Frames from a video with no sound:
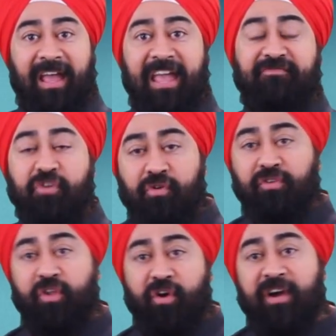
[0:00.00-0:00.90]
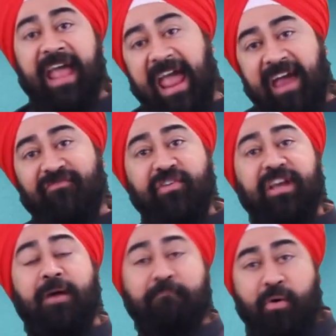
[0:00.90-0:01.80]
If you learn every
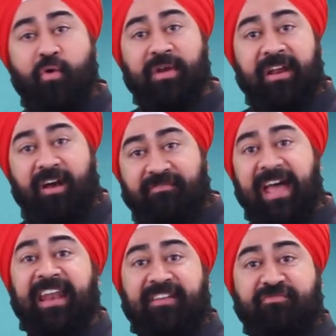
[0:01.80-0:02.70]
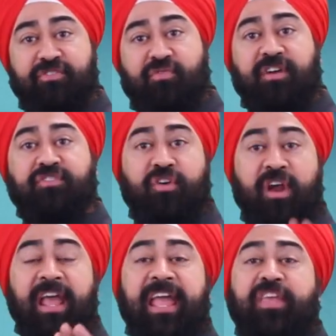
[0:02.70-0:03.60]
component of that infrastructure,
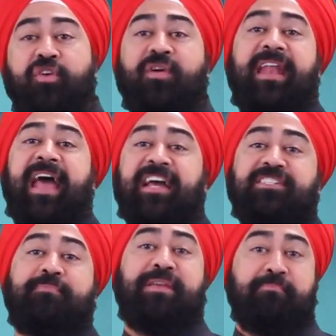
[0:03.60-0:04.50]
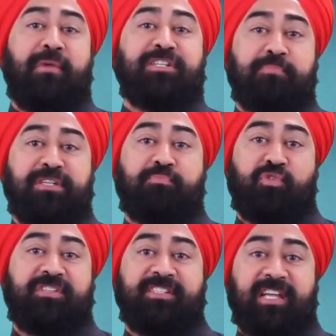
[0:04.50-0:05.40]
you can actually be much, much
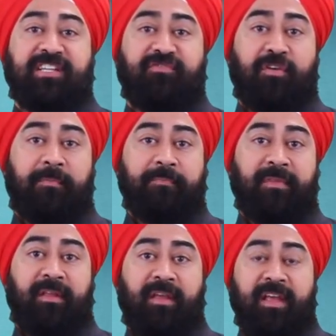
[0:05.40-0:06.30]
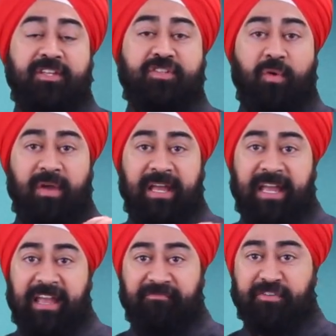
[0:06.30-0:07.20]
more successful. So
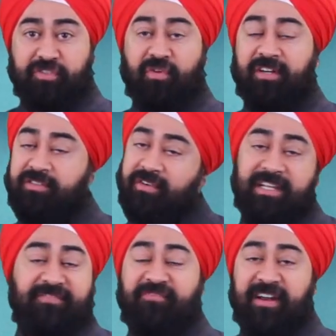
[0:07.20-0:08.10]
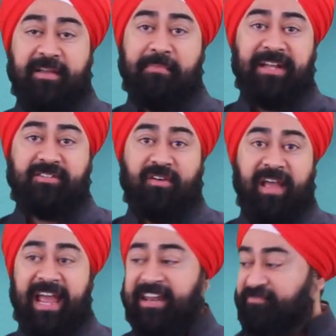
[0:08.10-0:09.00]
infrastructure is fundamental.
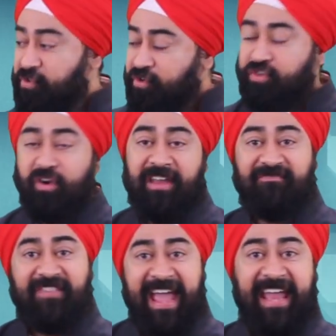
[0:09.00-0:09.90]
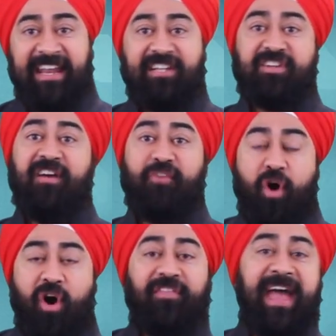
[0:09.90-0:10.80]
And if you took advantage of
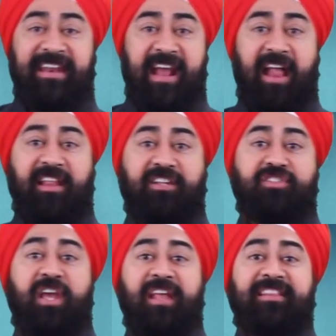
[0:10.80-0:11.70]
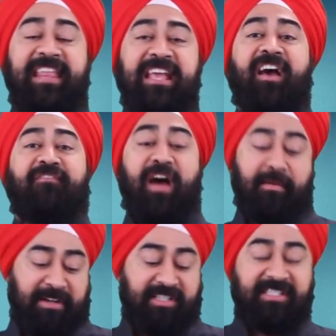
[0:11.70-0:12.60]
all that knowledge, think of how
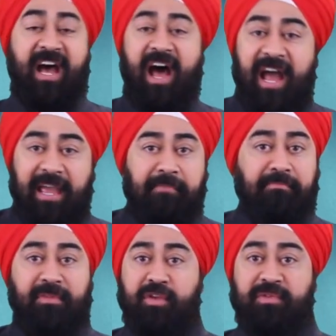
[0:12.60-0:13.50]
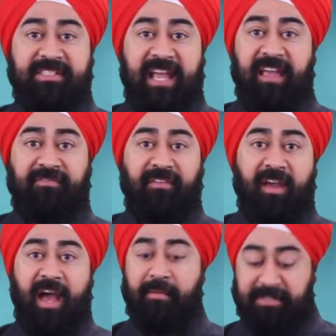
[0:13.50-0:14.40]
much time you would save,
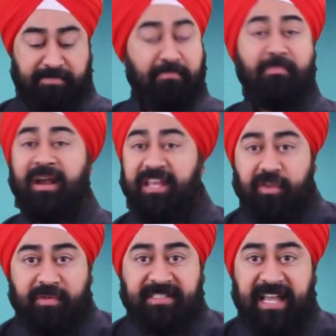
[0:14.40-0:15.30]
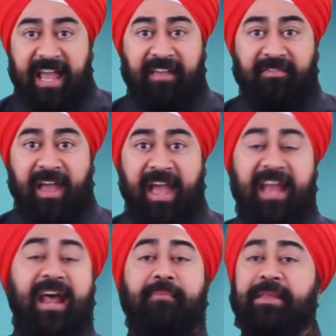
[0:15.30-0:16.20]
how much money you would save,
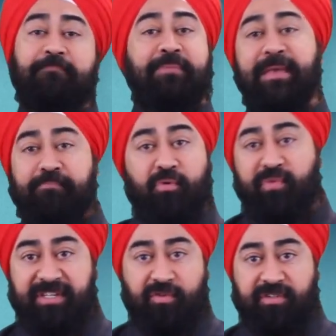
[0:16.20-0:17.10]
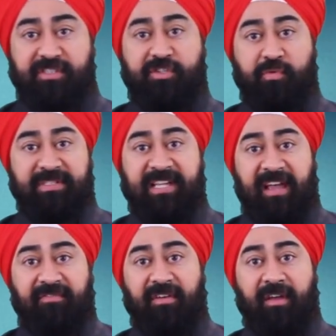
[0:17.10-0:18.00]
and how many people resources you would
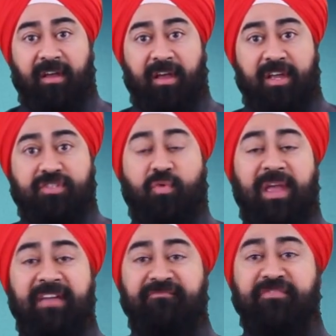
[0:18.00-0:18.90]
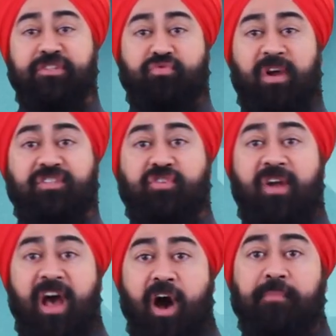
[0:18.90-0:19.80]
save. So infrastructure
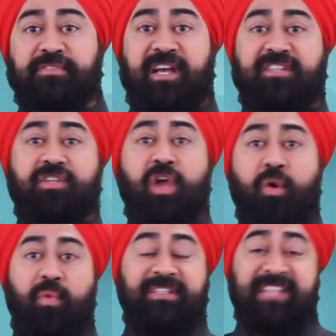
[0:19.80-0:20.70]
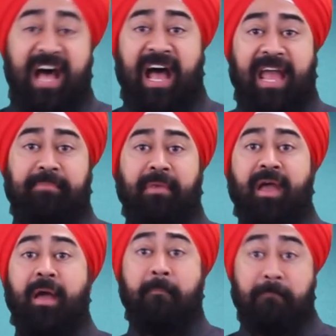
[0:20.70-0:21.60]
helps us with time,
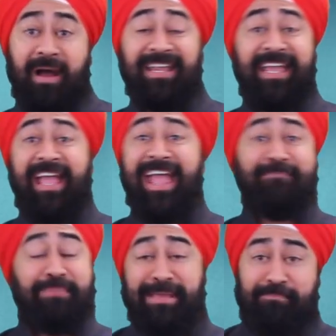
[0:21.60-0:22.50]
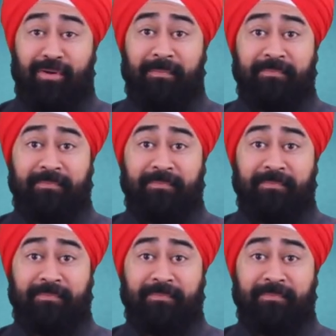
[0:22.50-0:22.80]
money, and people.